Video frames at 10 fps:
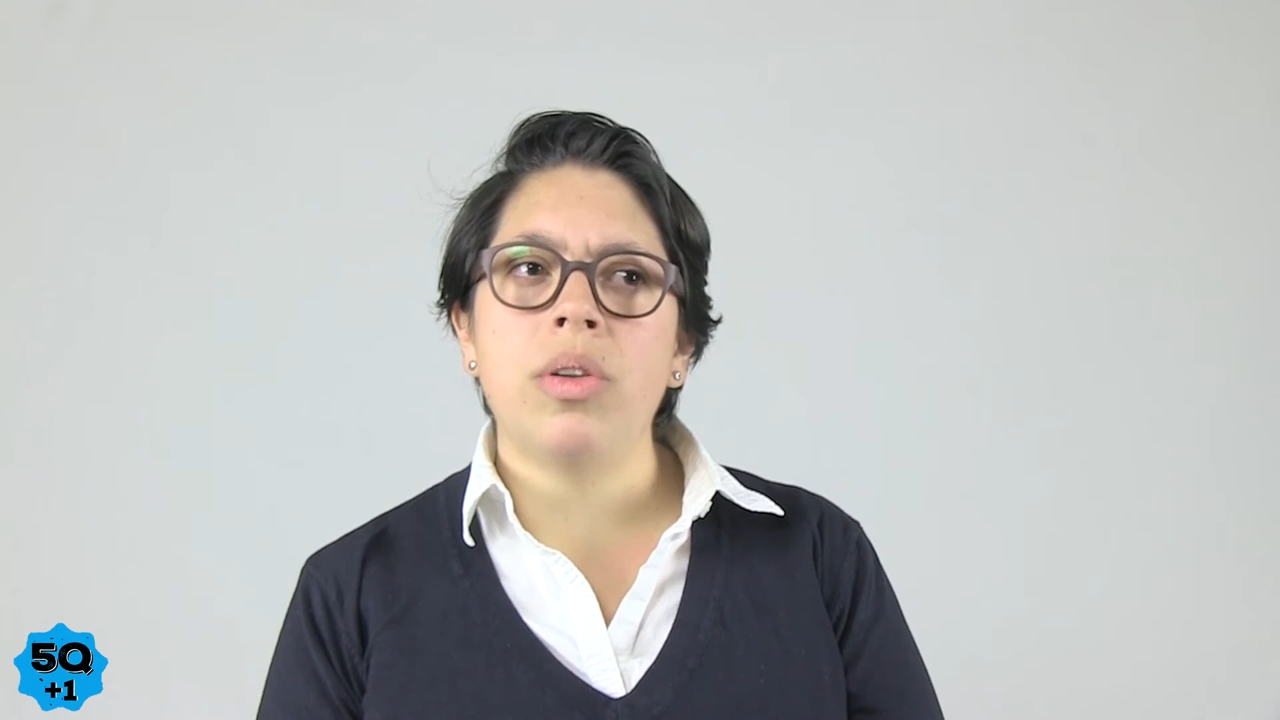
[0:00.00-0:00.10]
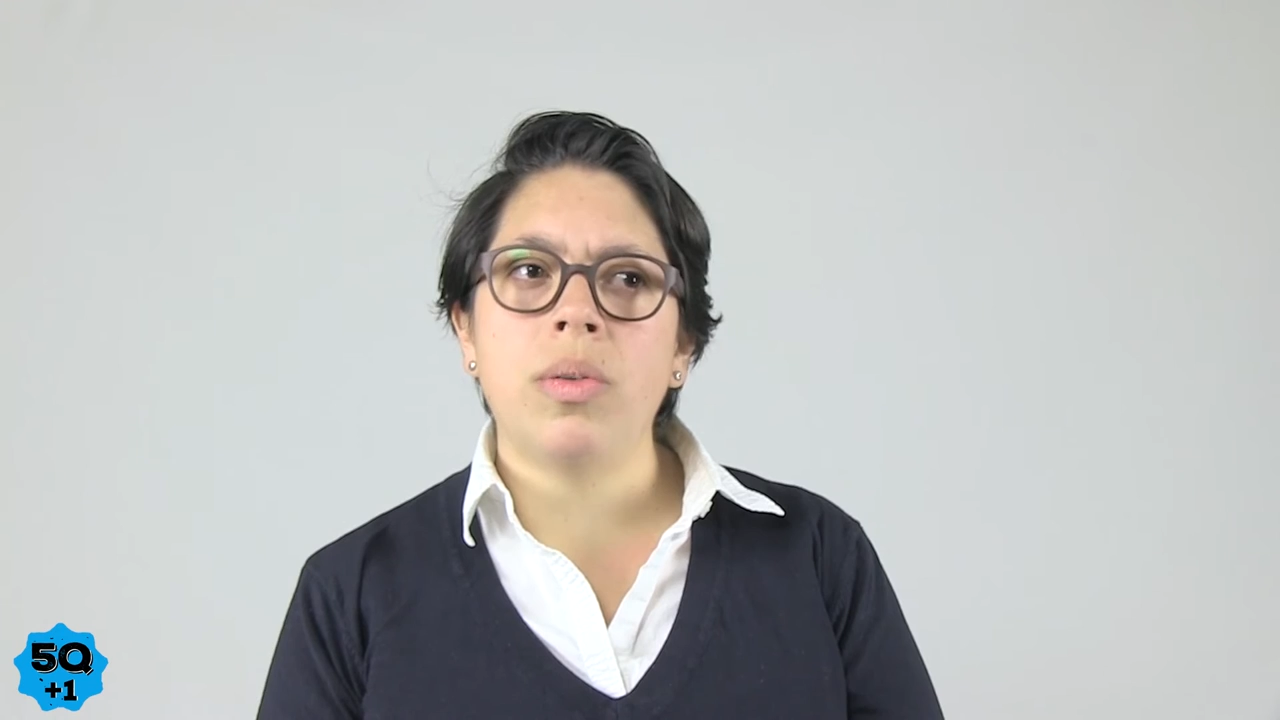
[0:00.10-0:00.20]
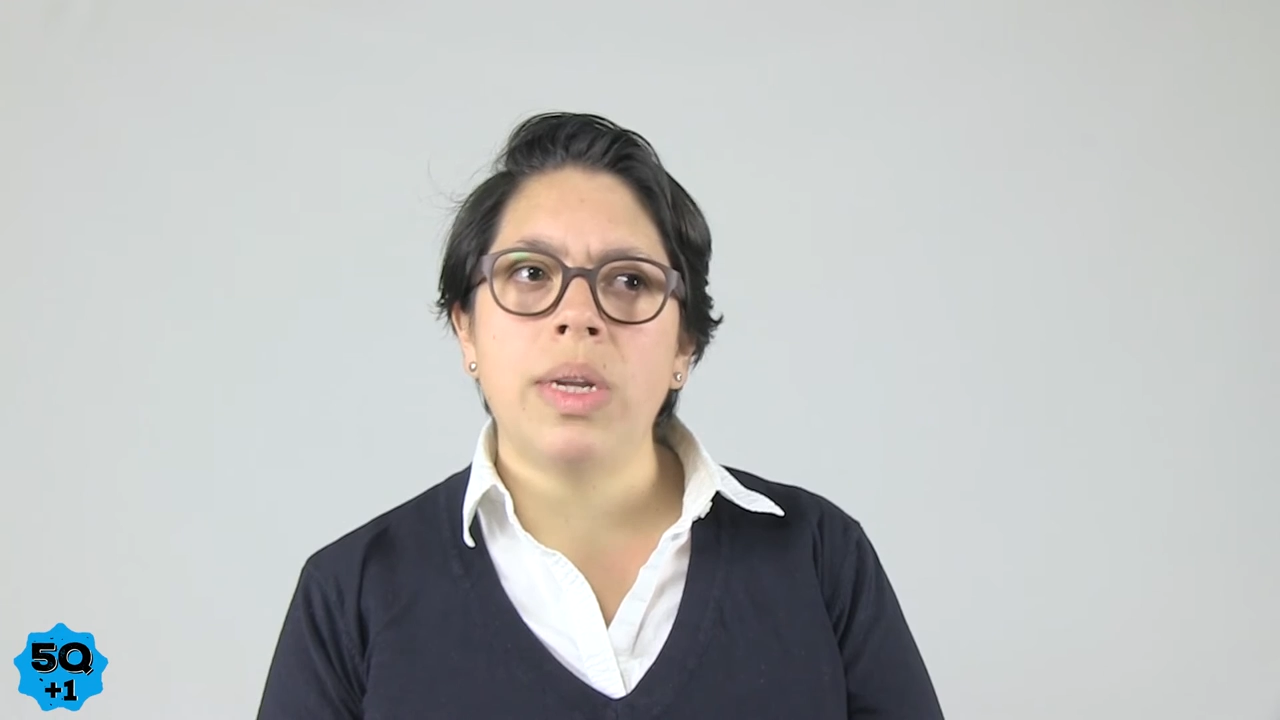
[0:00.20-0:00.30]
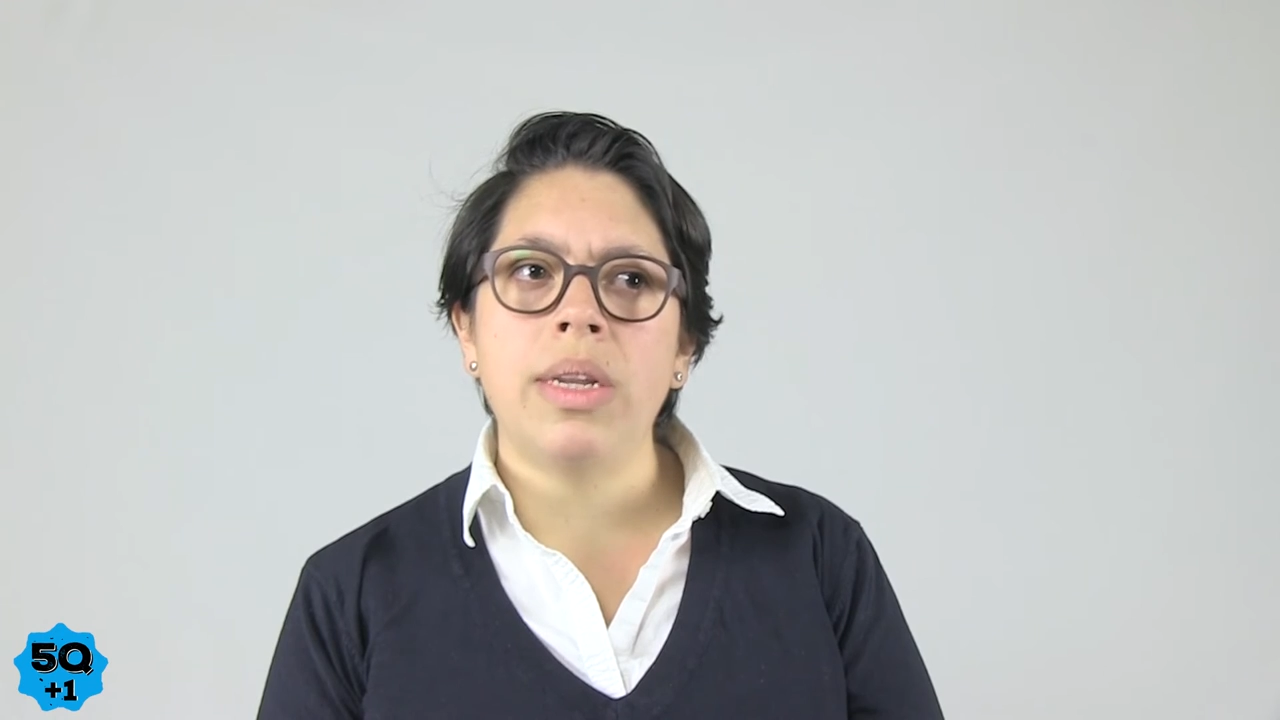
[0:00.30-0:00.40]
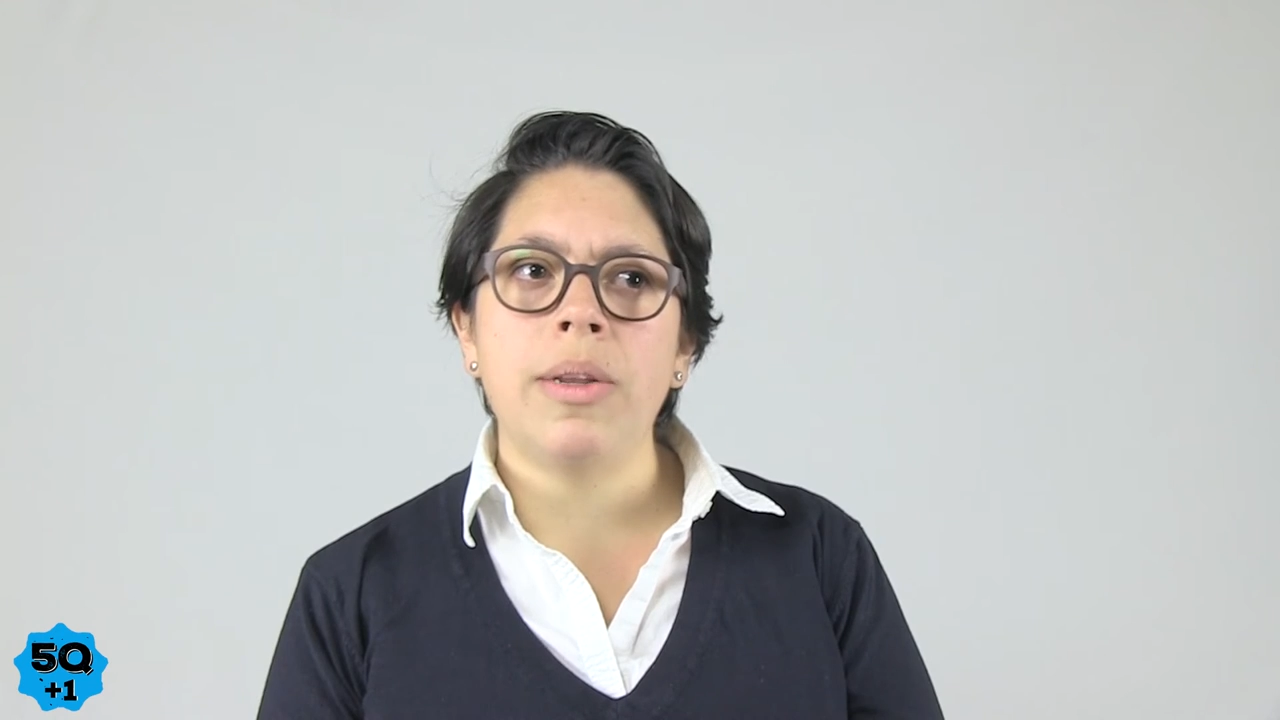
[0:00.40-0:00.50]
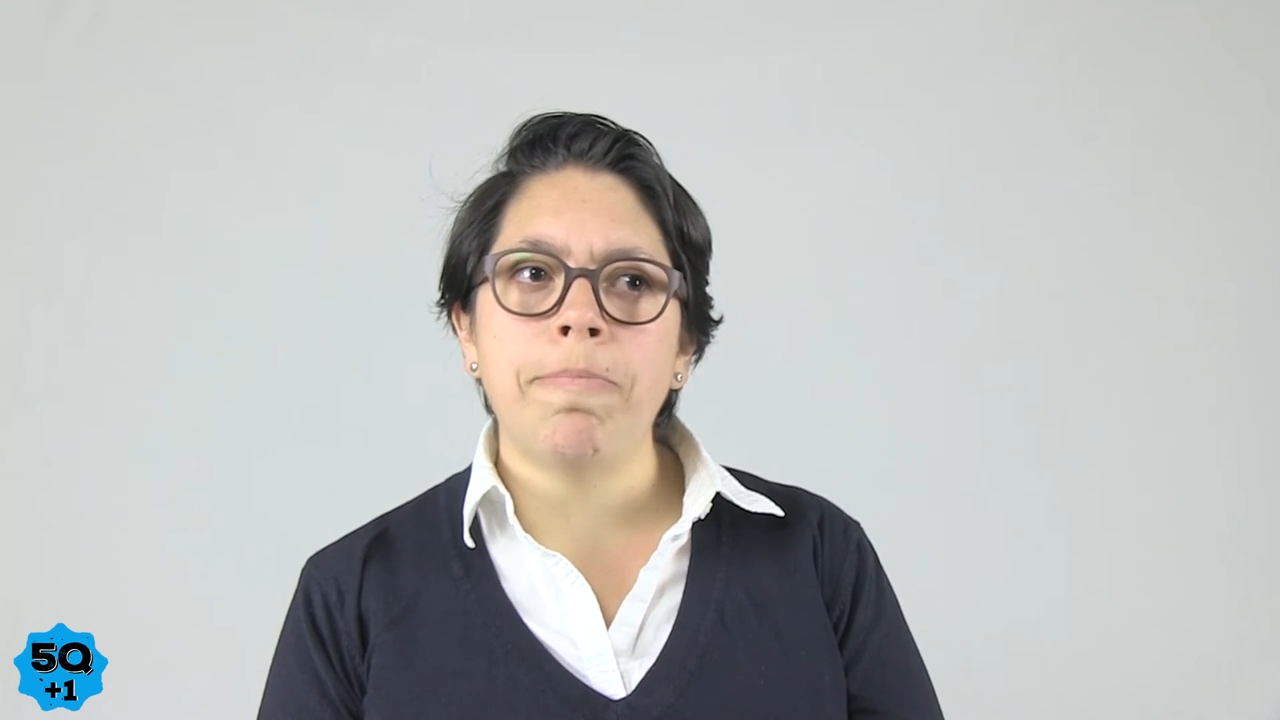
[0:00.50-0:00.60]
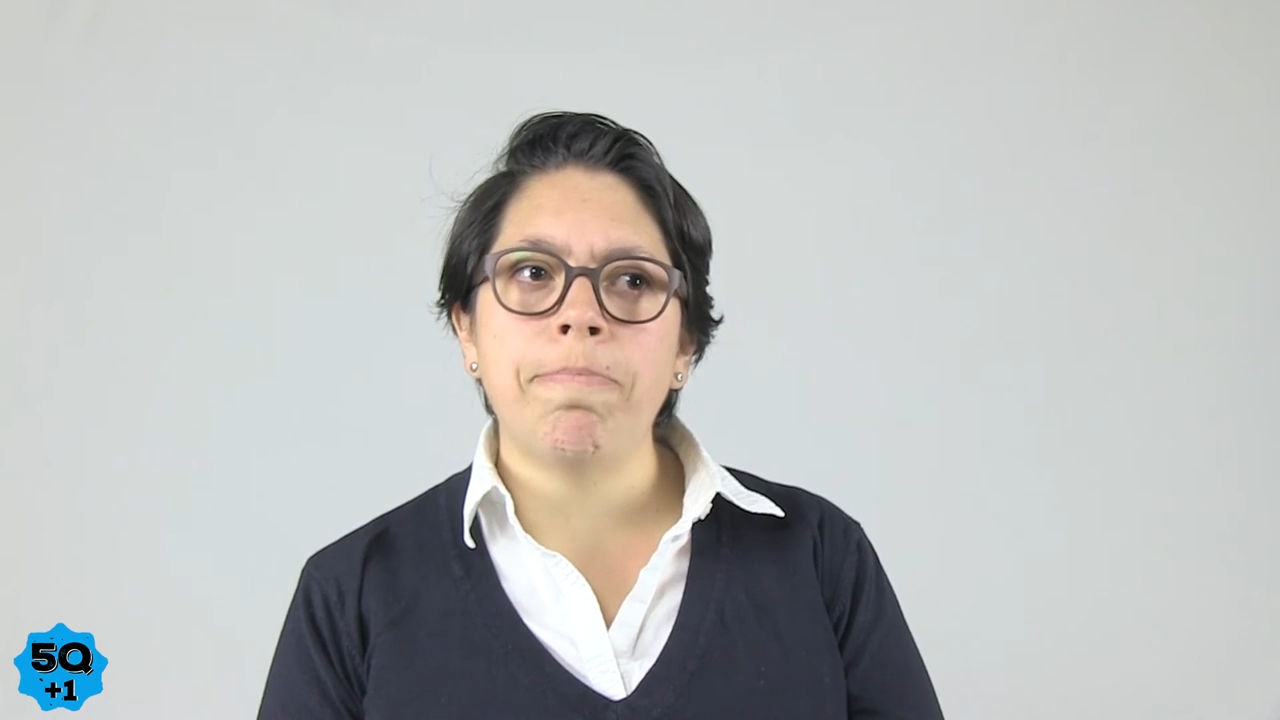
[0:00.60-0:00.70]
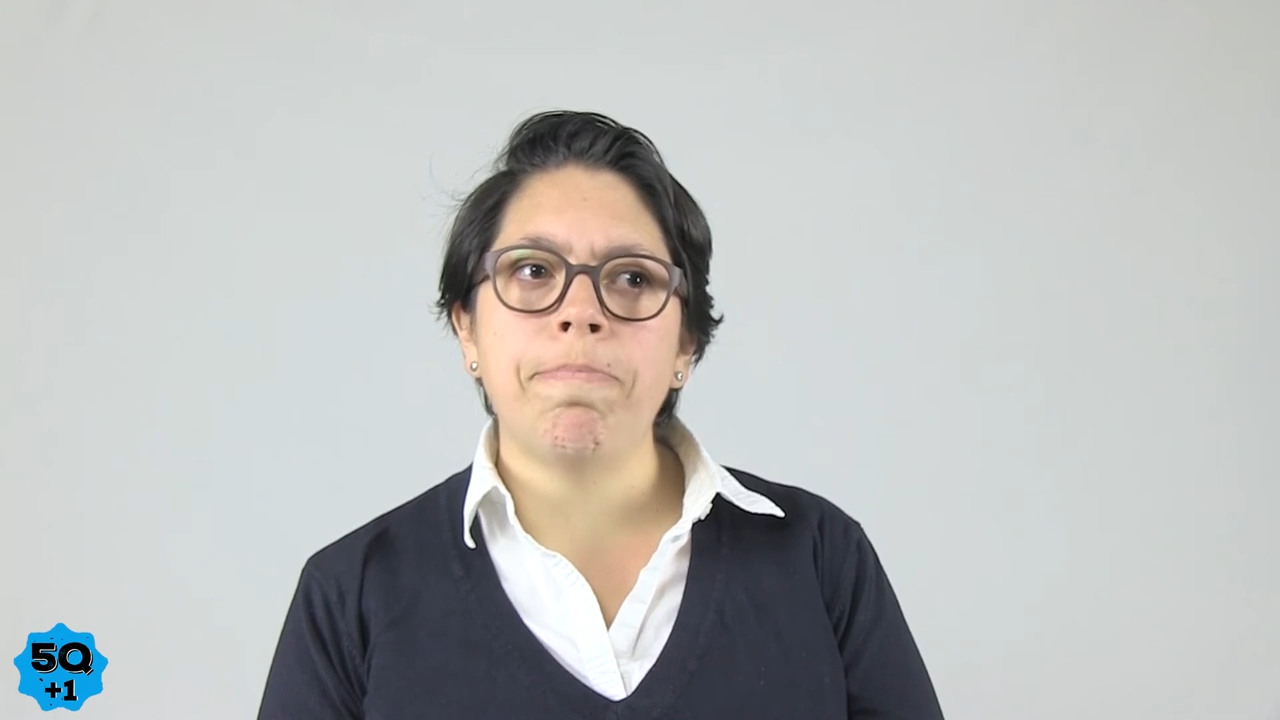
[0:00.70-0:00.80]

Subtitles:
to read.